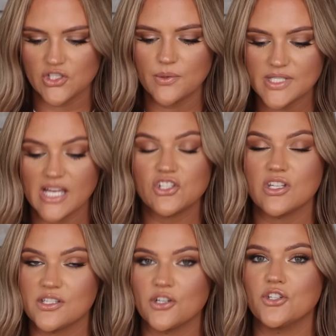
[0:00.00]
She was
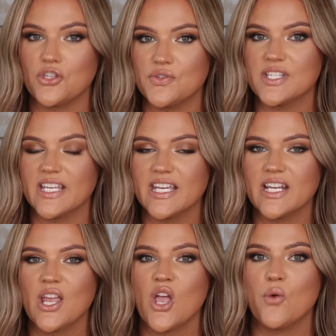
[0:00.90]
actually started using it
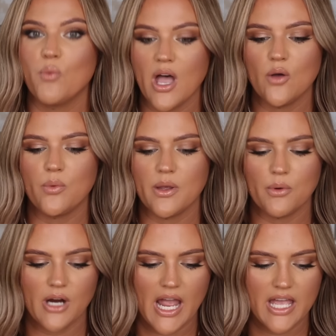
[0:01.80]
while we
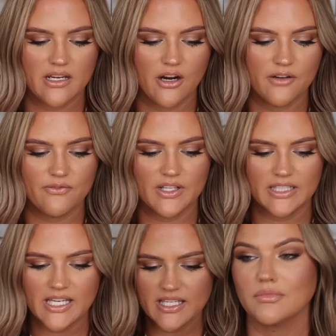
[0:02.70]
were at our
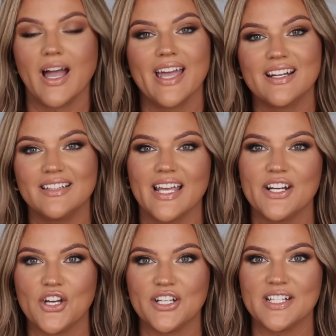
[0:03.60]
villa. I had a light
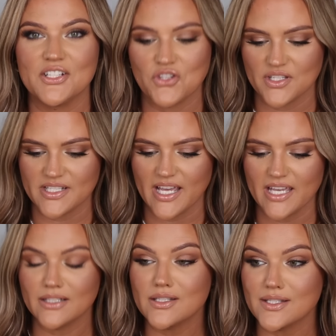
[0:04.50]
on and it just died.